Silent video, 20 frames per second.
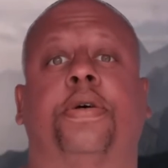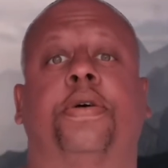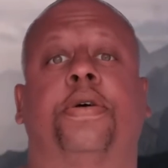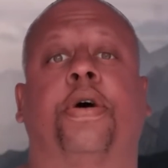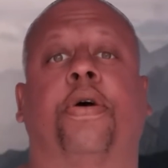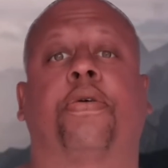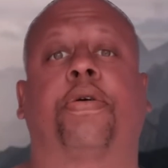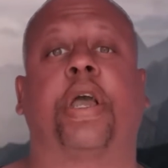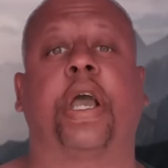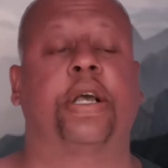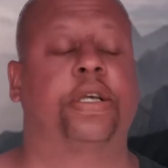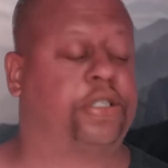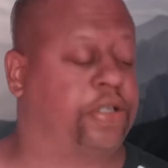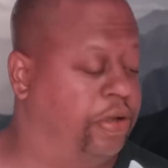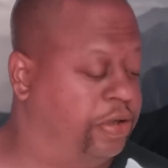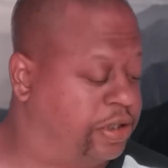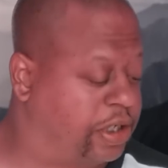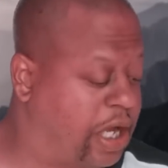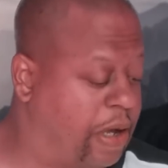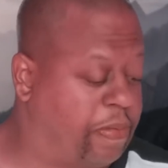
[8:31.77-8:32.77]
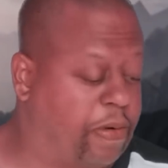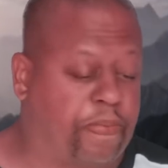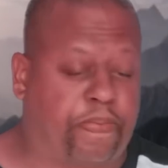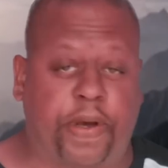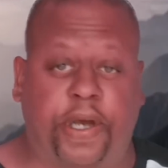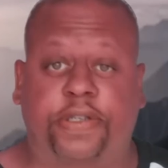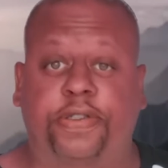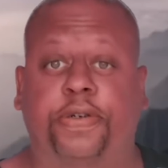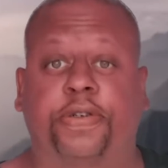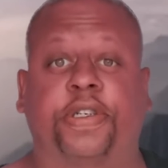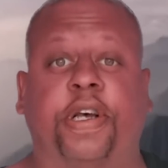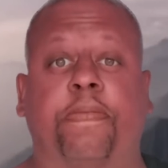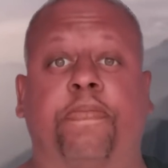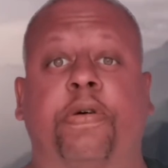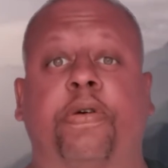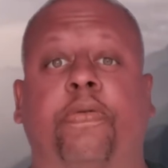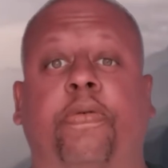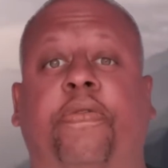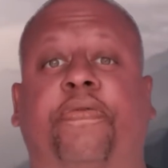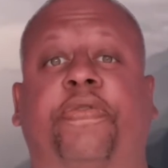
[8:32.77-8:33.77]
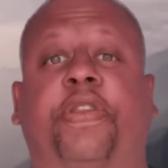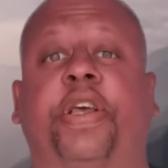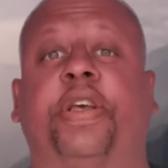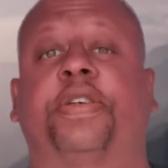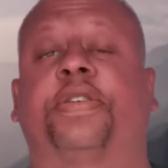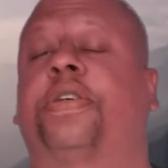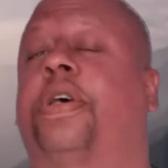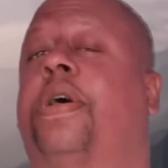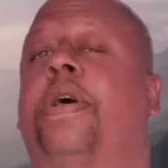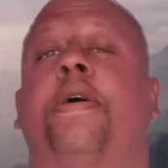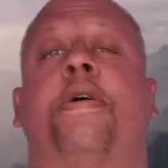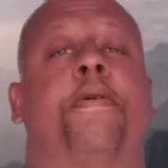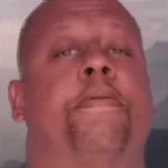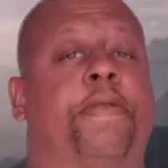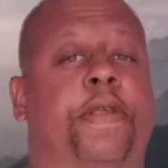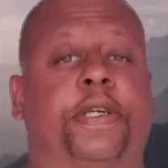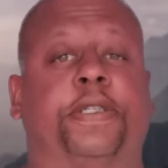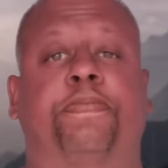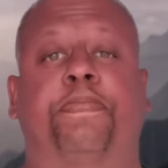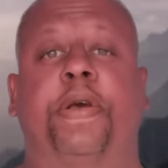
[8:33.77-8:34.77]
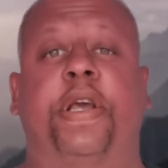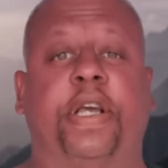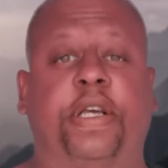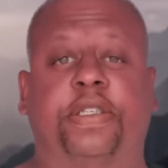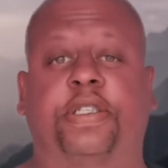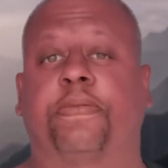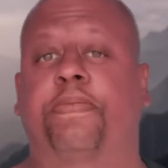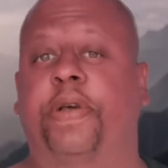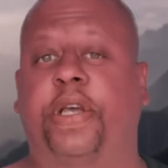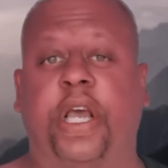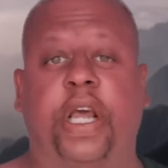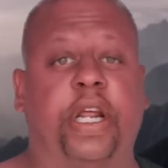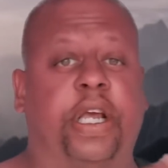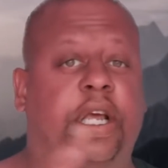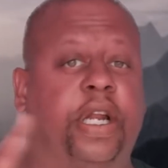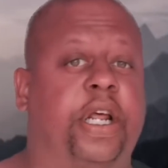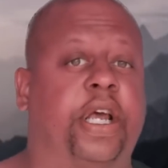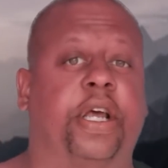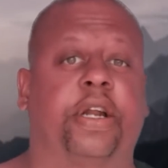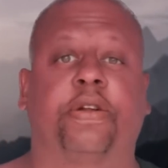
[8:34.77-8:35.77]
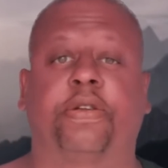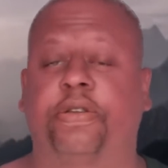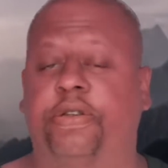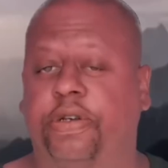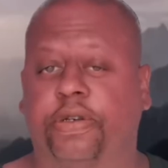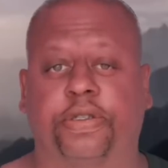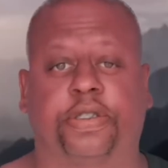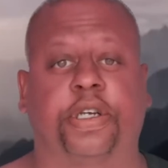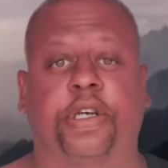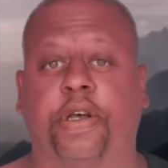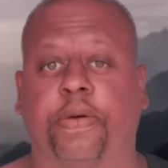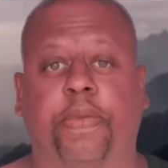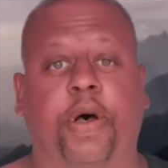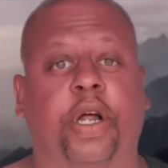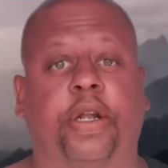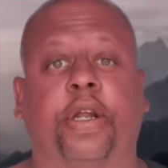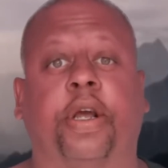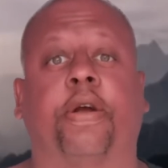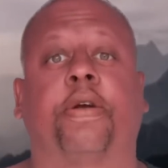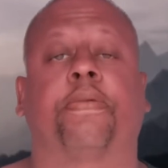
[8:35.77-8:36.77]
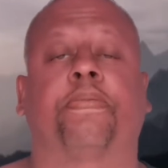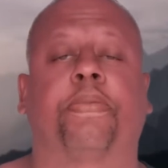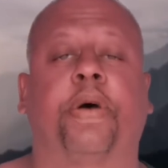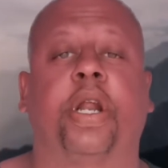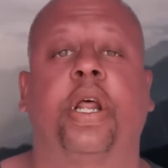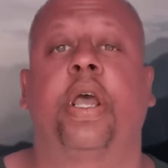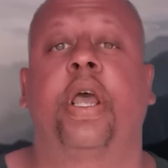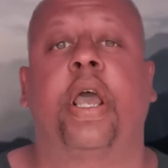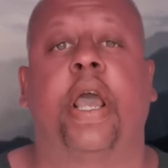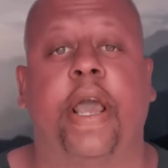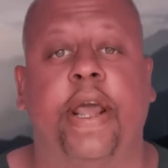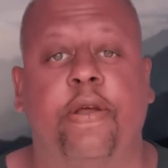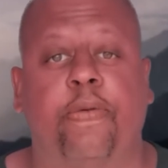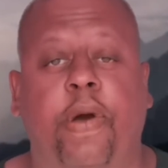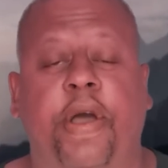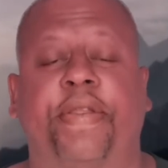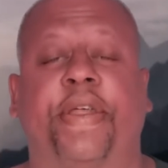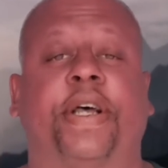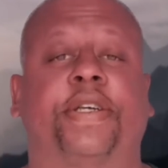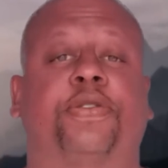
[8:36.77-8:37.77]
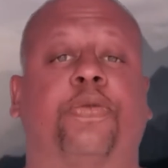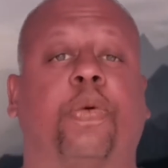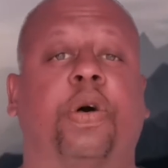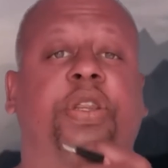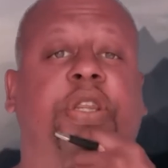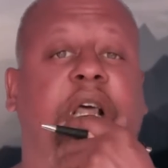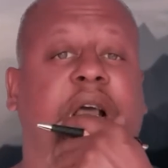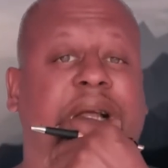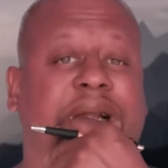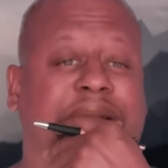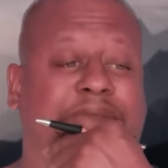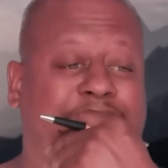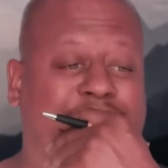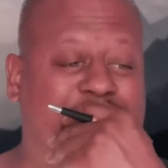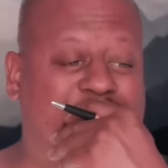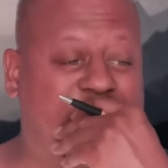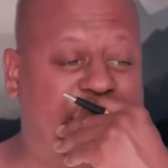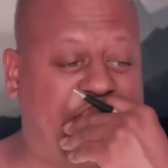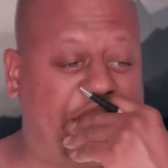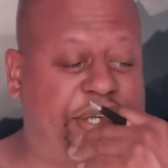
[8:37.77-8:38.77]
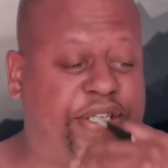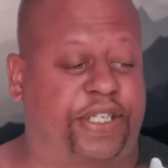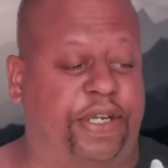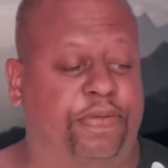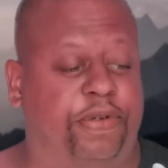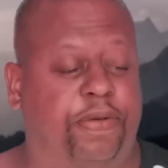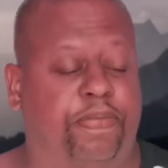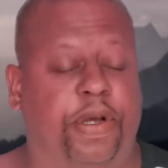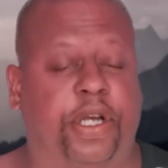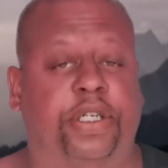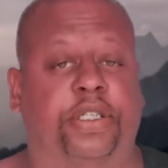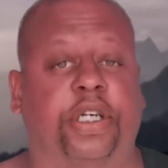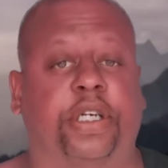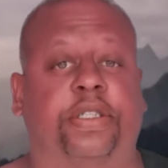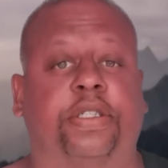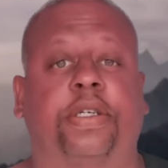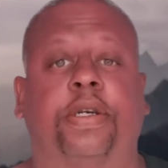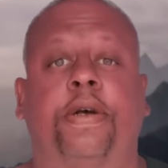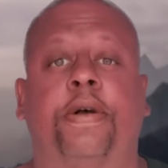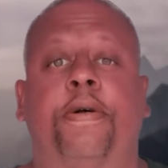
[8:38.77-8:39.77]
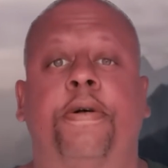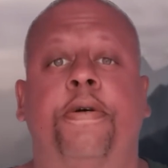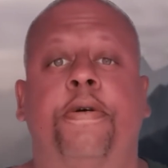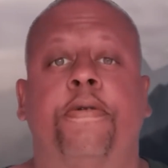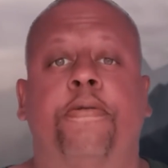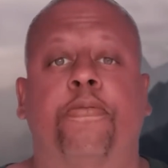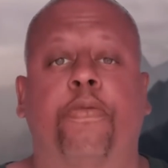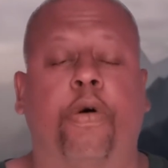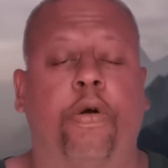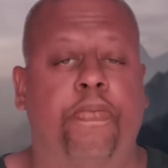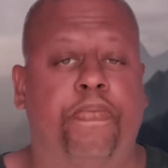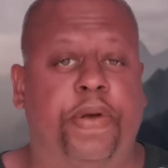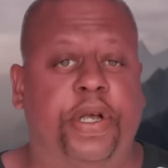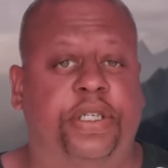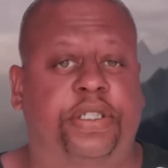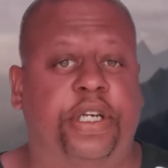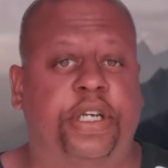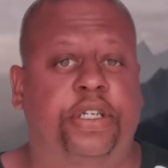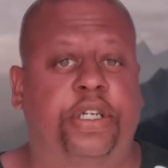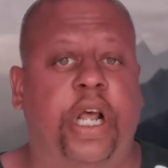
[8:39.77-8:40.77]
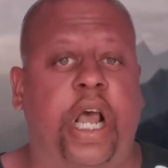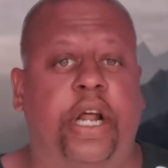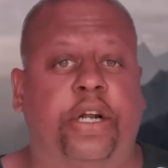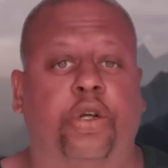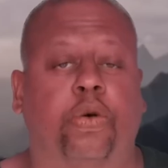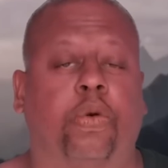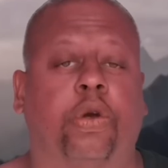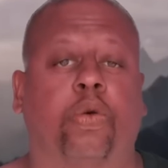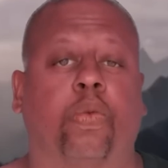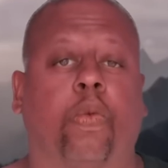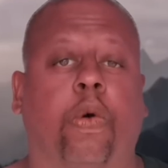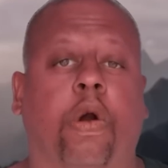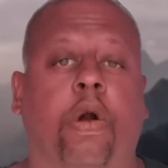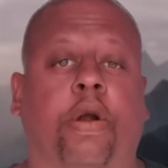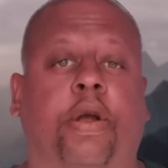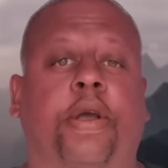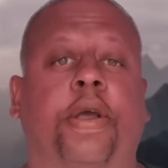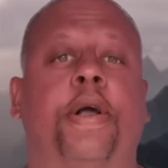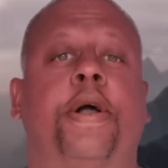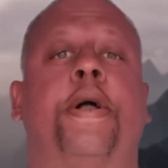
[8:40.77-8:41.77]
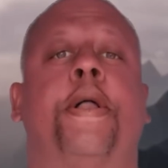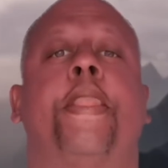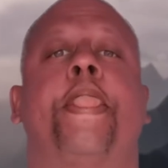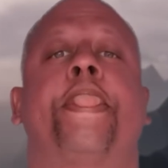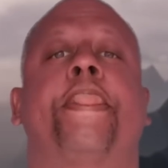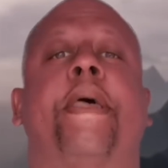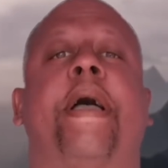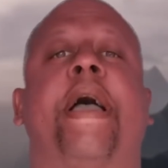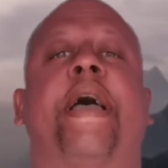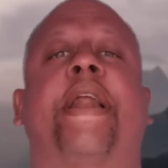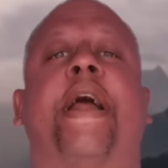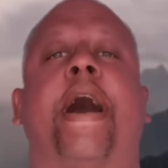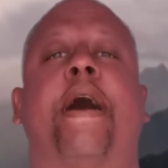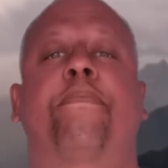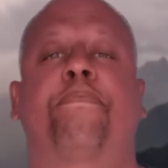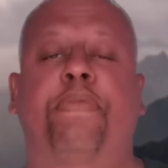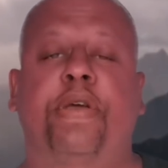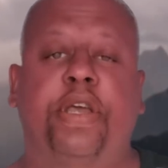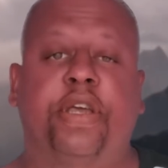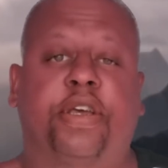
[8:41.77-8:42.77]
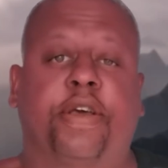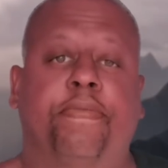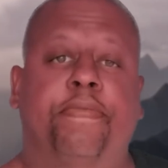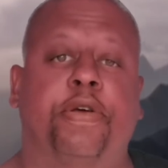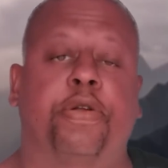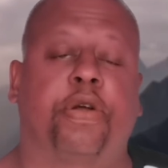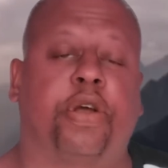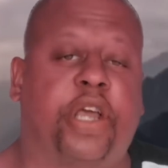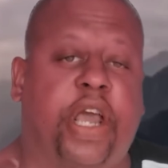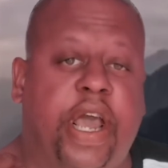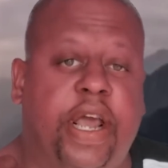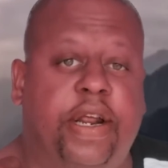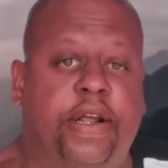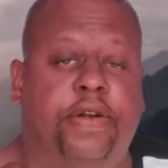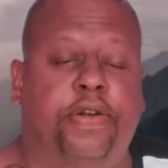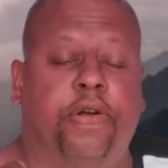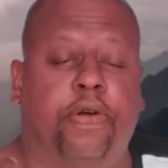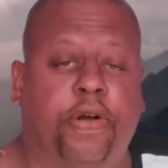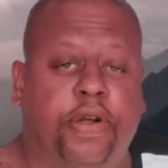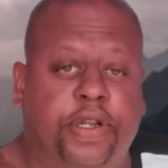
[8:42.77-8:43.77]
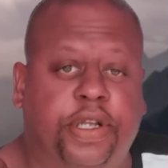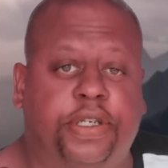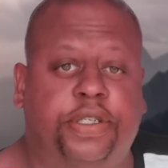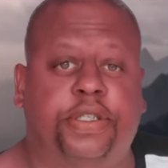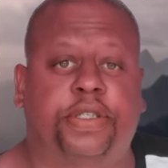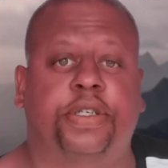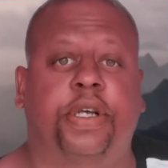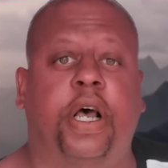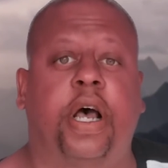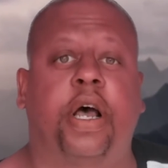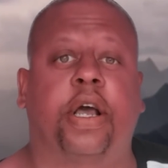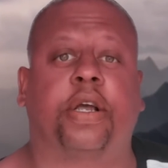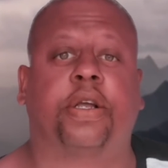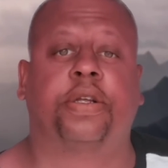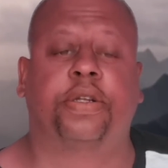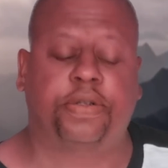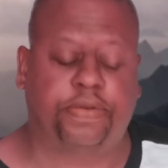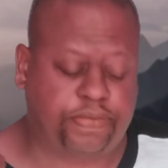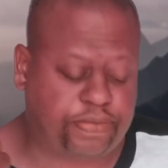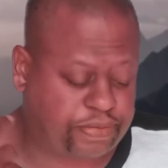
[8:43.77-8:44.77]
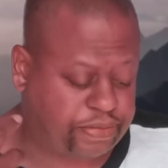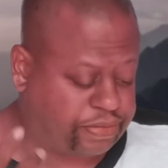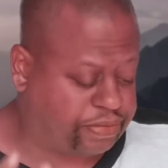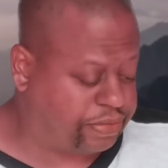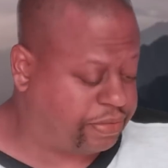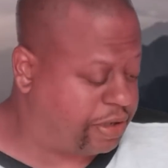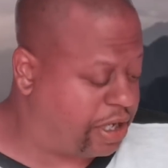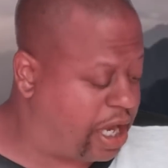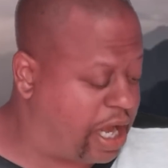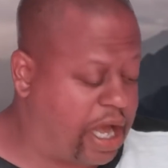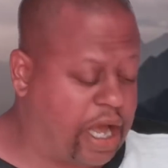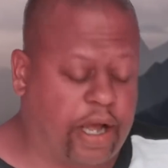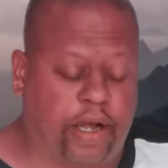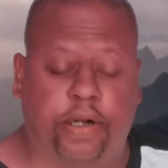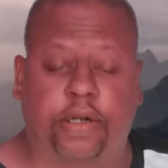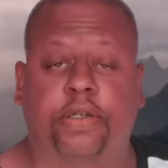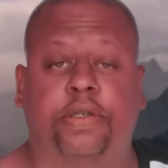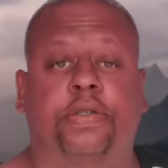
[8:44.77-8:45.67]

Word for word: Okay, so there's a couple pictures I put with these these beings at beginning and end, you'll see them on there. But anyway, that's one thing there, and they seem to be just more busy at doing work, and I'm being communicated during this uh, uh,